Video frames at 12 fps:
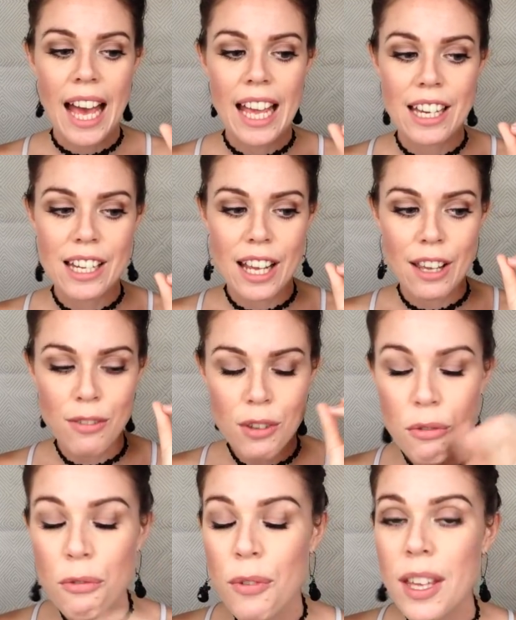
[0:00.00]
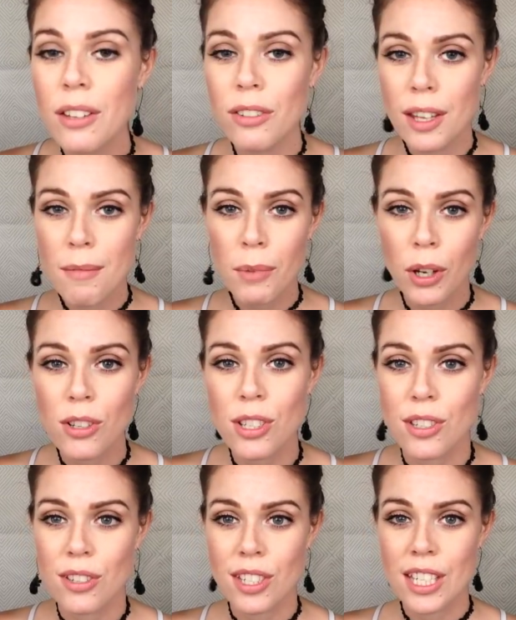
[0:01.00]
And if you feel the
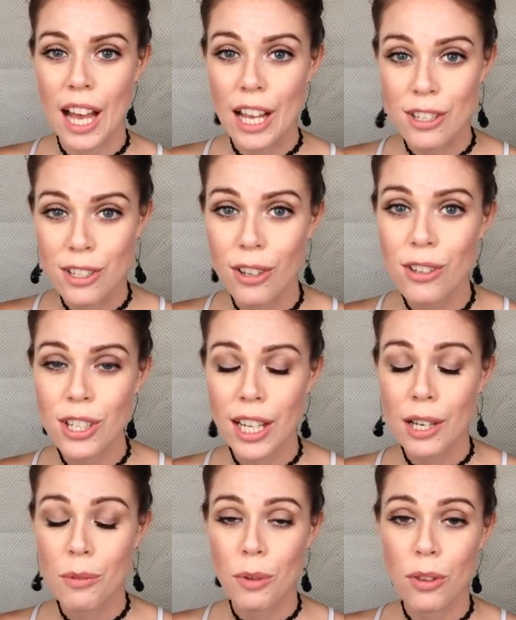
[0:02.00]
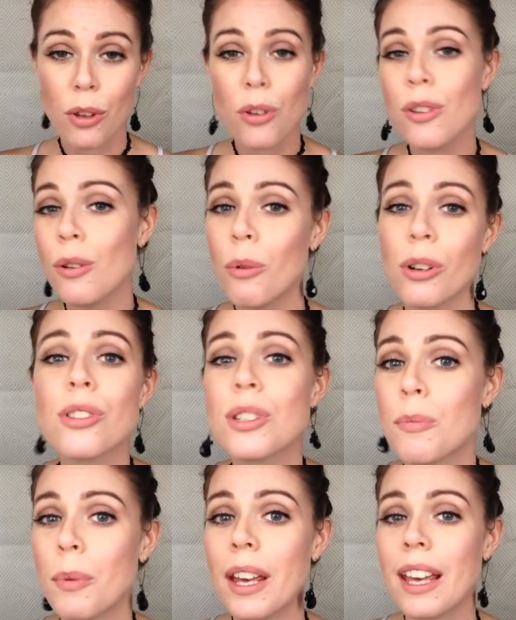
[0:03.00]
emotions associated with who you want
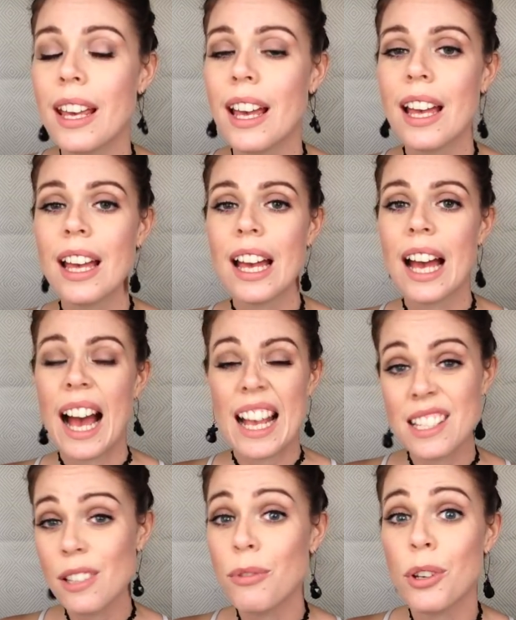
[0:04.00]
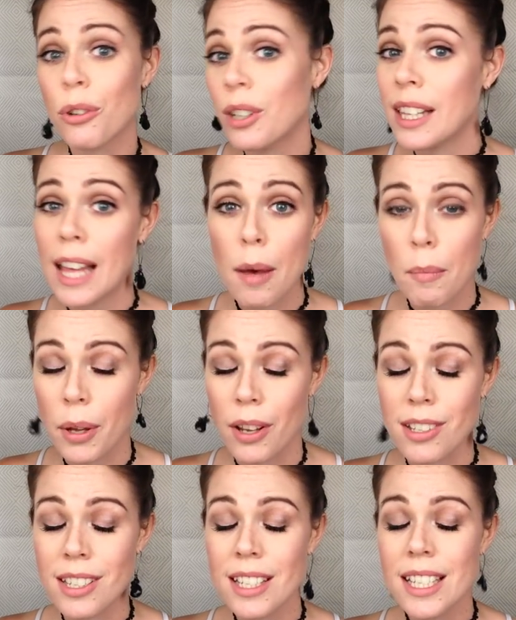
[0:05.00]
to be, as if you're already that
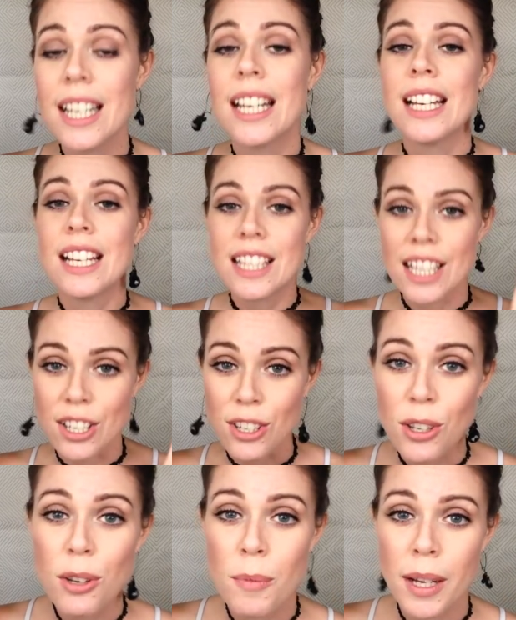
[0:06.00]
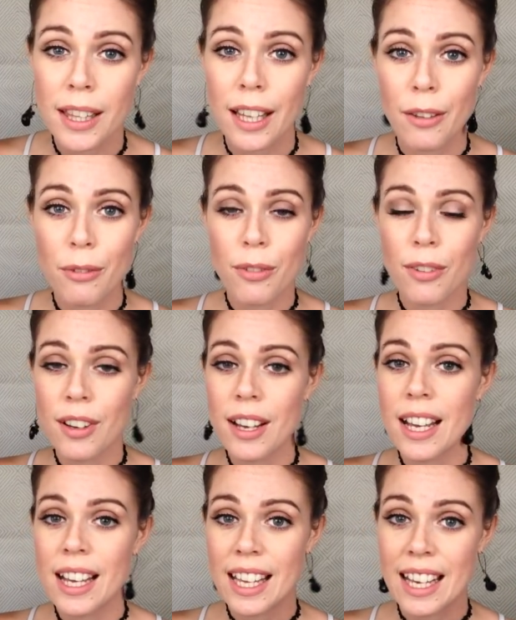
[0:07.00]
person, then you, my love,
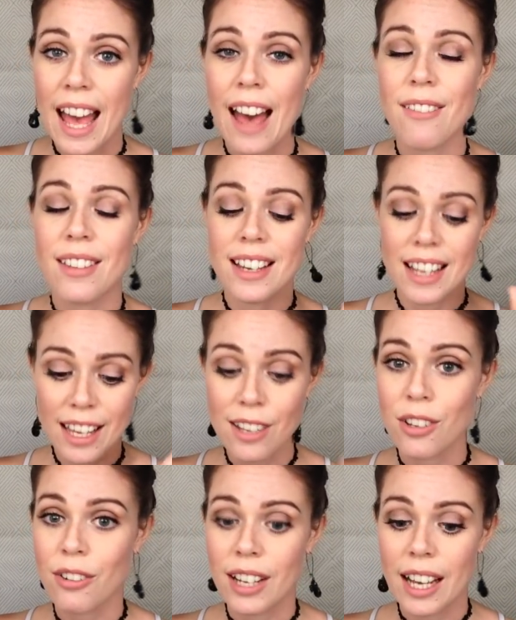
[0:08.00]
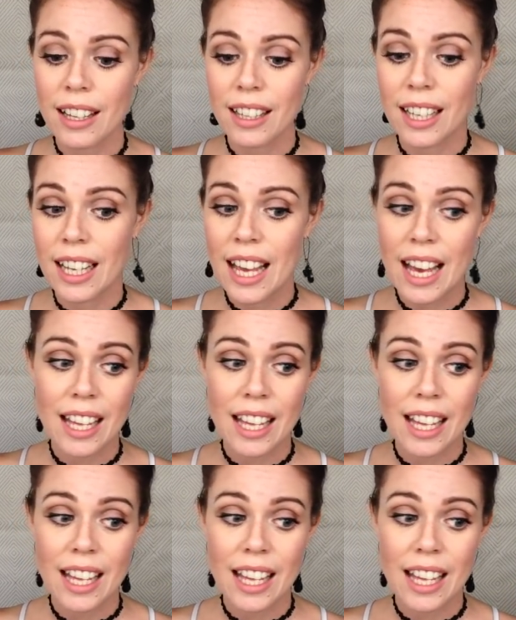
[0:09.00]
can have it in your reality.